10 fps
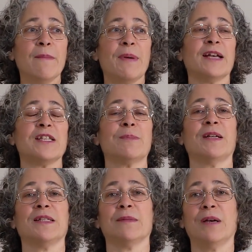passed by
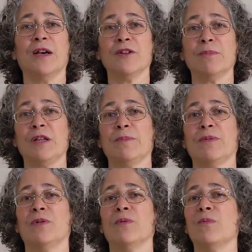some other
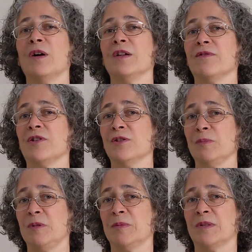people, and one of those
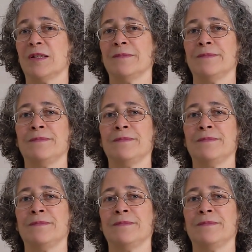people said,